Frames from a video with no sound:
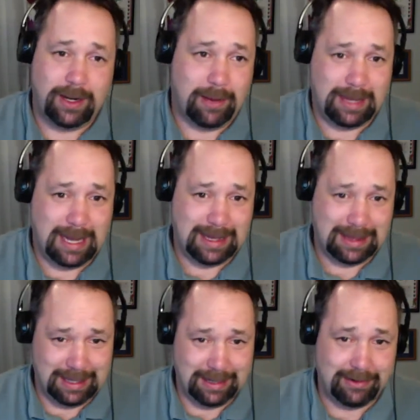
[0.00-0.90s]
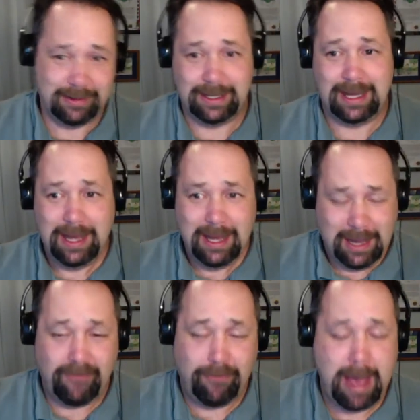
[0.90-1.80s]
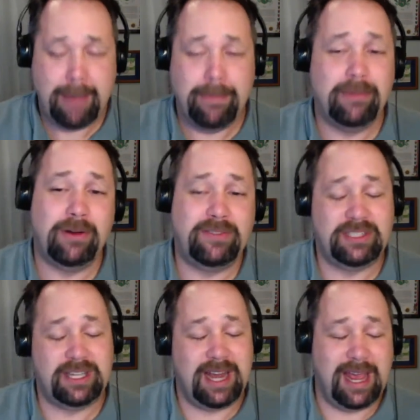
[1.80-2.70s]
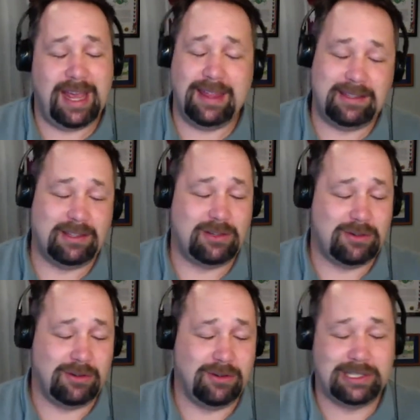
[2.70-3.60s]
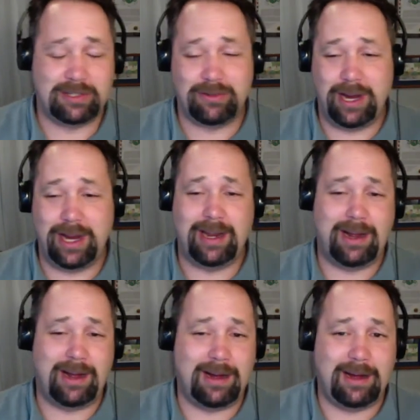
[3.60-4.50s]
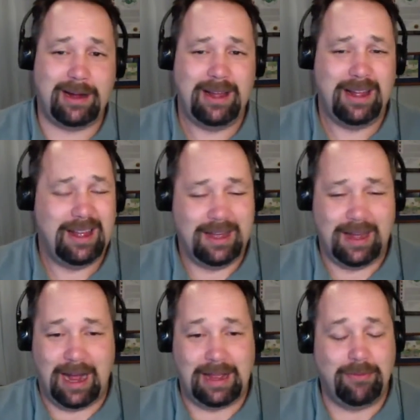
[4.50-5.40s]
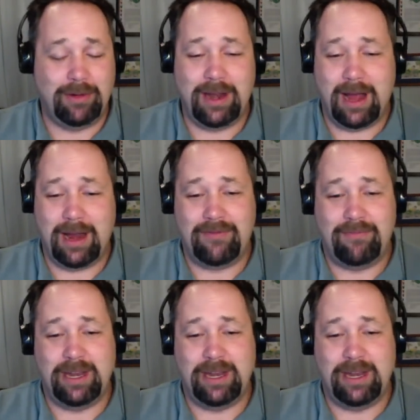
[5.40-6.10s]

I mean, that literally, if Bettman would have just said, "Hey, this is cool, it's great, haha," it would not have been